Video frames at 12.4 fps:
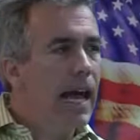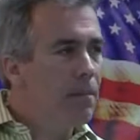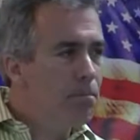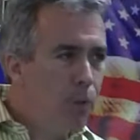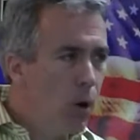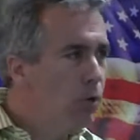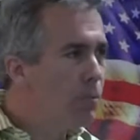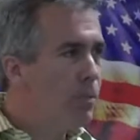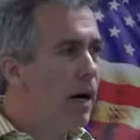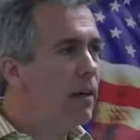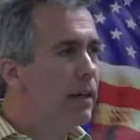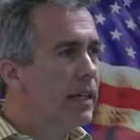at both
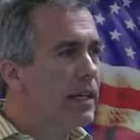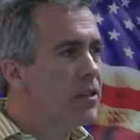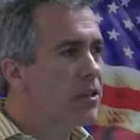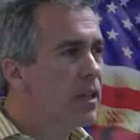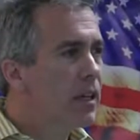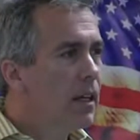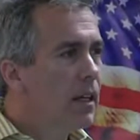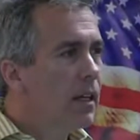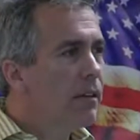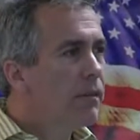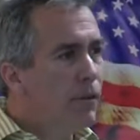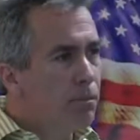parties
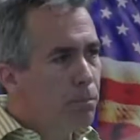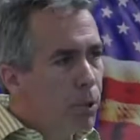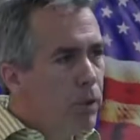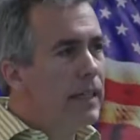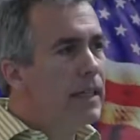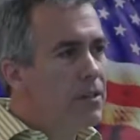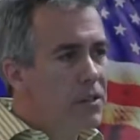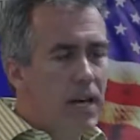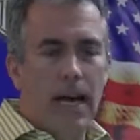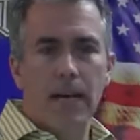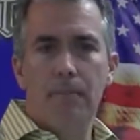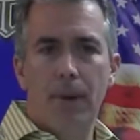for putting us
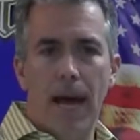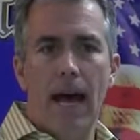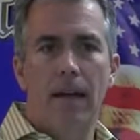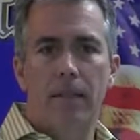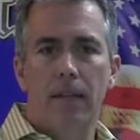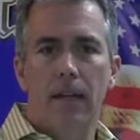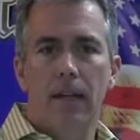on a path